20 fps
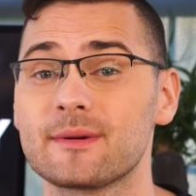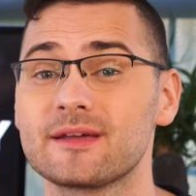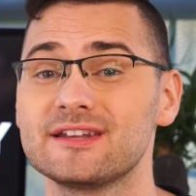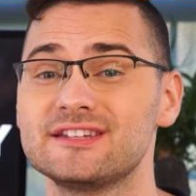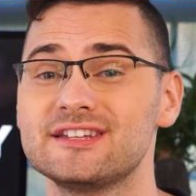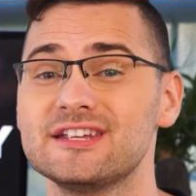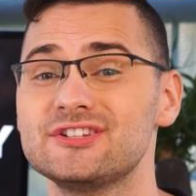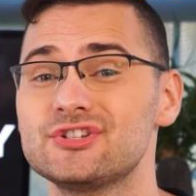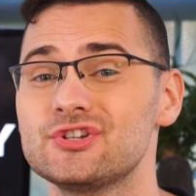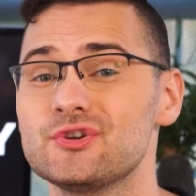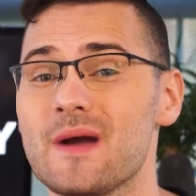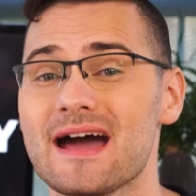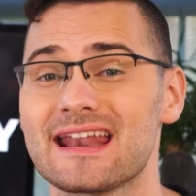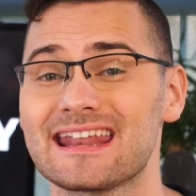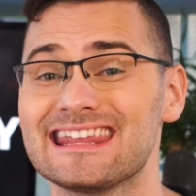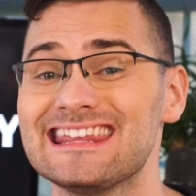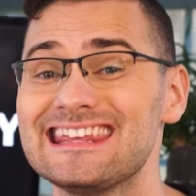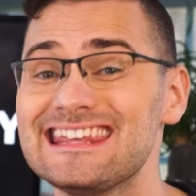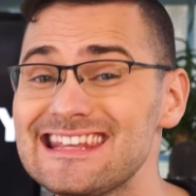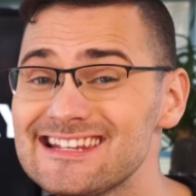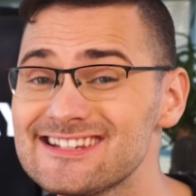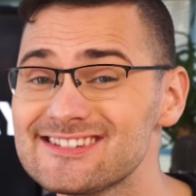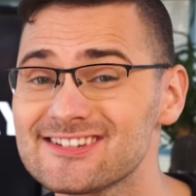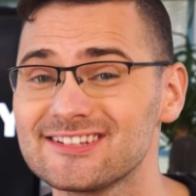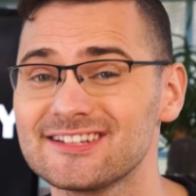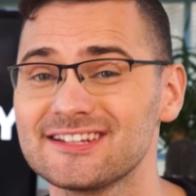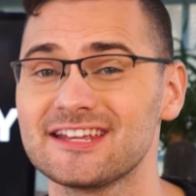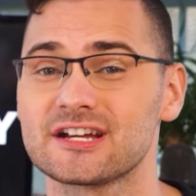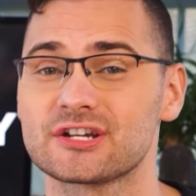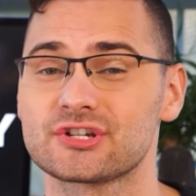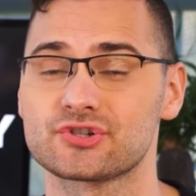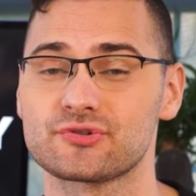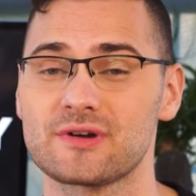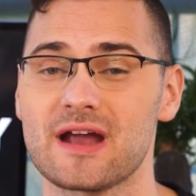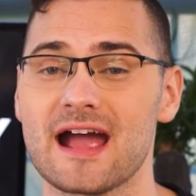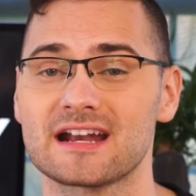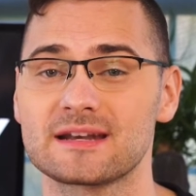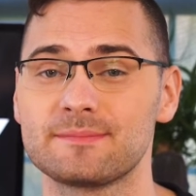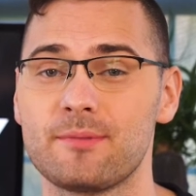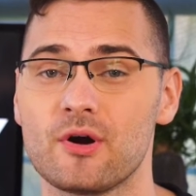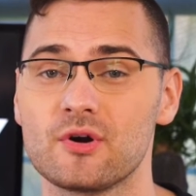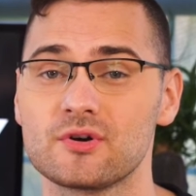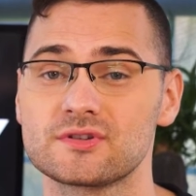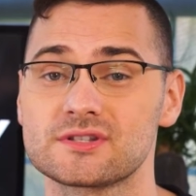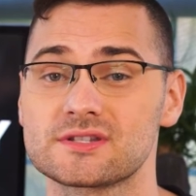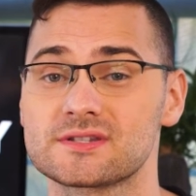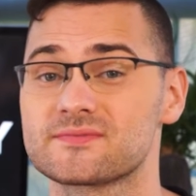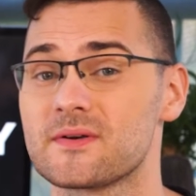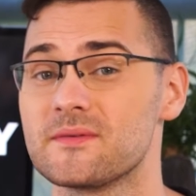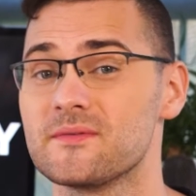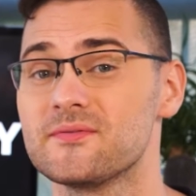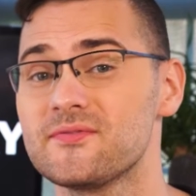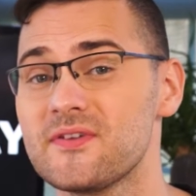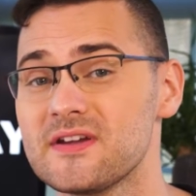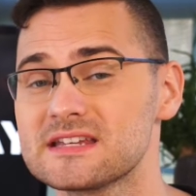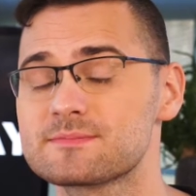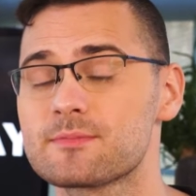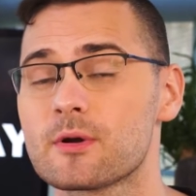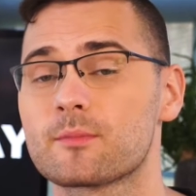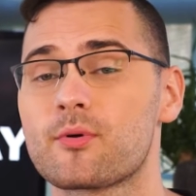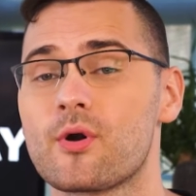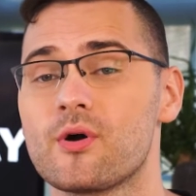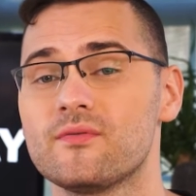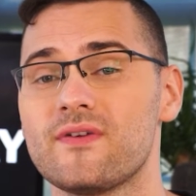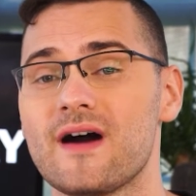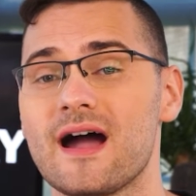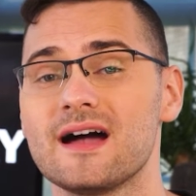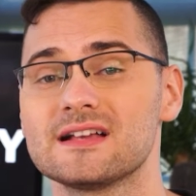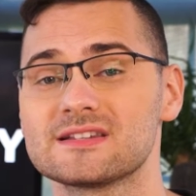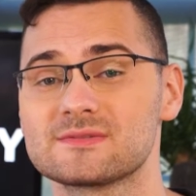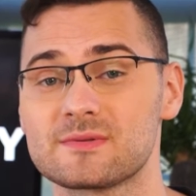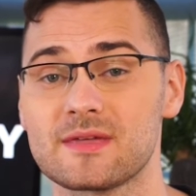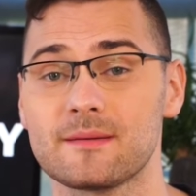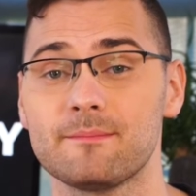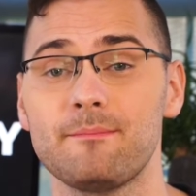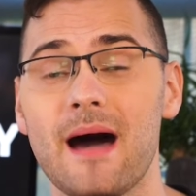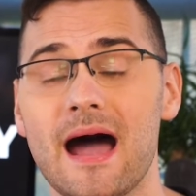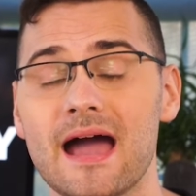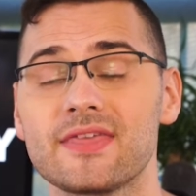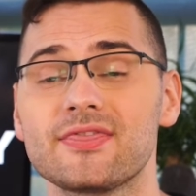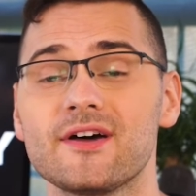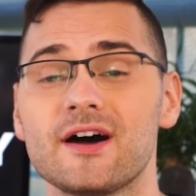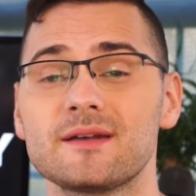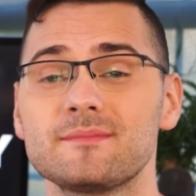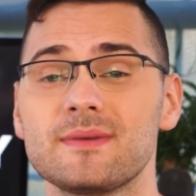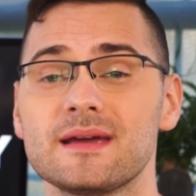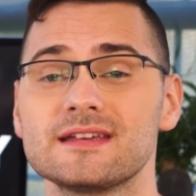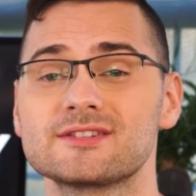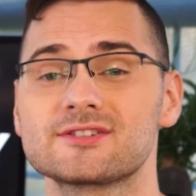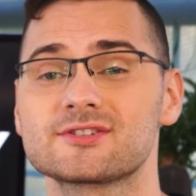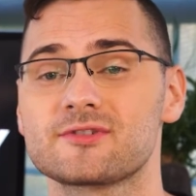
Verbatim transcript: going to teach you how to easily extract posts from Facebook profiles with a Python-based